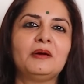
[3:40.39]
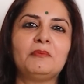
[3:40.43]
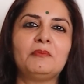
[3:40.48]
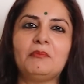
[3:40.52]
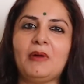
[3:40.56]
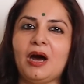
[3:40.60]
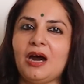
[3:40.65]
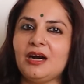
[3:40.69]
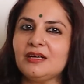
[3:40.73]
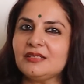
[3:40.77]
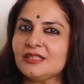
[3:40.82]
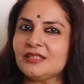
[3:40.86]

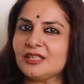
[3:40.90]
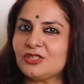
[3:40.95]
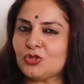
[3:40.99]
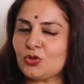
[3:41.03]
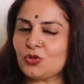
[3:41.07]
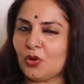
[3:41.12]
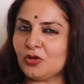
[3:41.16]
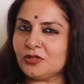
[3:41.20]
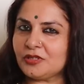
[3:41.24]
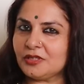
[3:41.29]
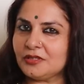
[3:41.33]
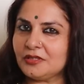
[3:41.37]
Mars
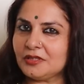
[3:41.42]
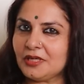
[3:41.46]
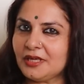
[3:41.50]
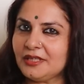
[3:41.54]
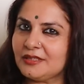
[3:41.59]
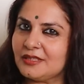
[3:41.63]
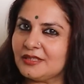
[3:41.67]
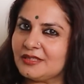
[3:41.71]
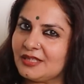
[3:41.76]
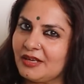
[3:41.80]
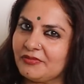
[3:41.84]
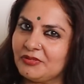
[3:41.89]
exalted
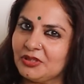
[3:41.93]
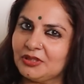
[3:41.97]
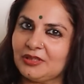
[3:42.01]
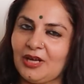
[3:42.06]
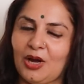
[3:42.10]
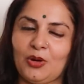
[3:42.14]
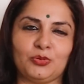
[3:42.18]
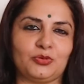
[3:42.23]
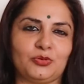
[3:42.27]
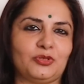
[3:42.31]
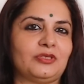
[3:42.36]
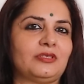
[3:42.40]
in the seventh
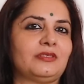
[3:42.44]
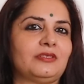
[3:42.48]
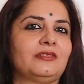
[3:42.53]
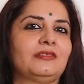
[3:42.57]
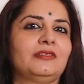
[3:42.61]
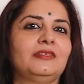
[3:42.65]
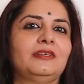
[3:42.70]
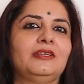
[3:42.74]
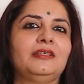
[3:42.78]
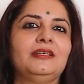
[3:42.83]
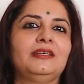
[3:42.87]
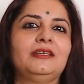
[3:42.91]
house
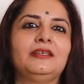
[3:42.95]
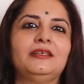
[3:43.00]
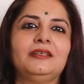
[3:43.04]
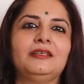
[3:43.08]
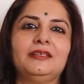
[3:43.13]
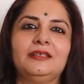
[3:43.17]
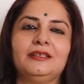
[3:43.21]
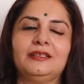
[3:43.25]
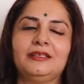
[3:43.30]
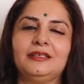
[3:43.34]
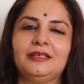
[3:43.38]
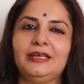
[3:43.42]

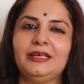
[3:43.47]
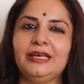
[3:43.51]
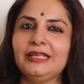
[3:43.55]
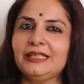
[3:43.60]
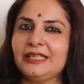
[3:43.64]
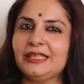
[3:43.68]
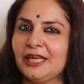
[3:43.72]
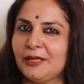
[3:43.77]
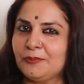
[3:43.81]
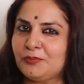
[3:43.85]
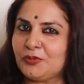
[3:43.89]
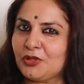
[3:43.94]

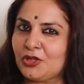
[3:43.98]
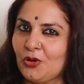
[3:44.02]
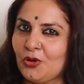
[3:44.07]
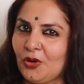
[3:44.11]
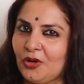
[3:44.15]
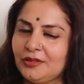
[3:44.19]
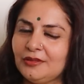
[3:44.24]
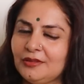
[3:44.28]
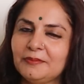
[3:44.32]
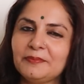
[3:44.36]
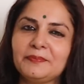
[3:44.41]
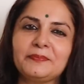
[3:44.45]
in
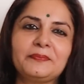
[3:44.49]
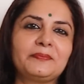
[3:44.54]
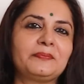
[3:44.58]
Capricorn.